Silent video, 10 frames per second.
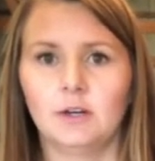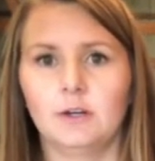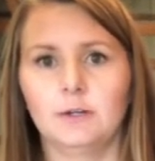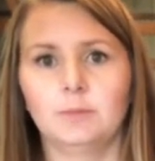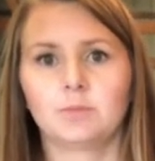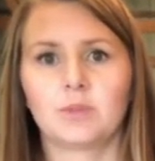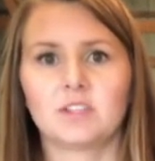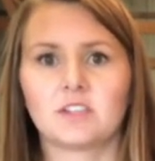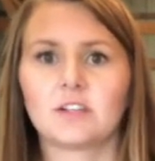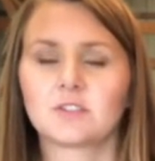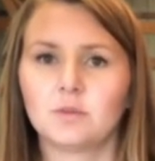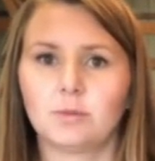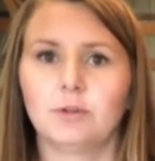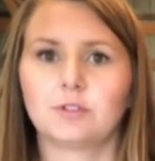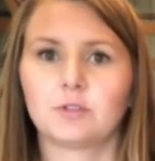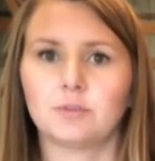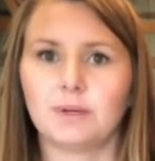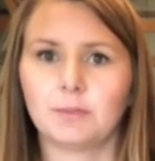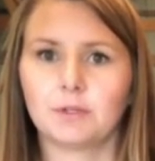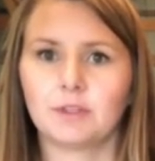Um, it's also important to
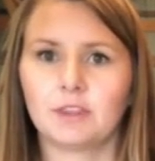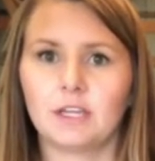remember